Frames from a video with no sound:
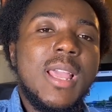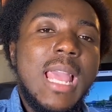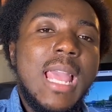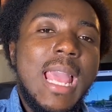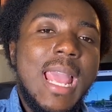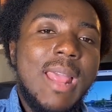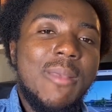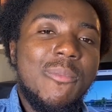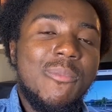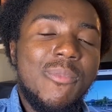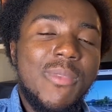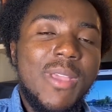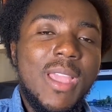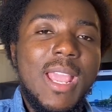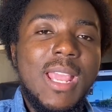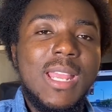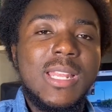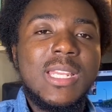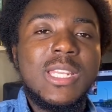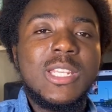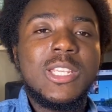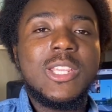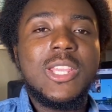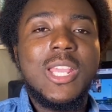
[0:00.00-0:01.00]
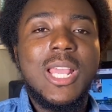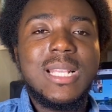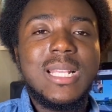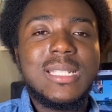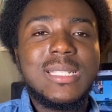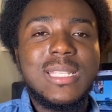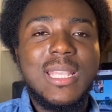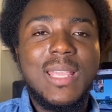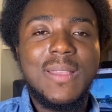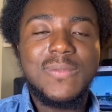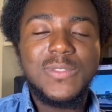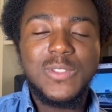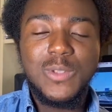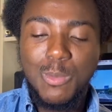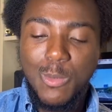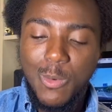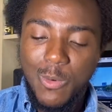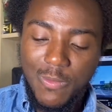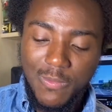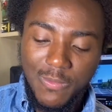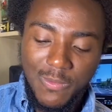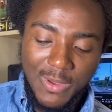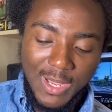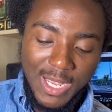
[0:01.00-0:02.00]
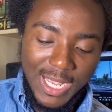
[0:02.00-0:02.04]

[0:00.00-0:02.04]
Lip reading: and then you are safe to move.